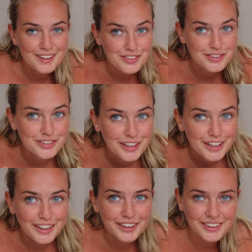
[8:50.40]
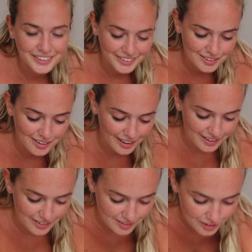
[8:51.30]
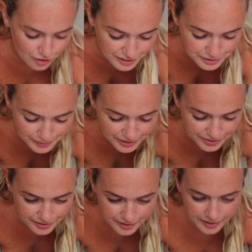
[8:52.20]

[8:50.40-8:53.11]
see. It's like Christmas.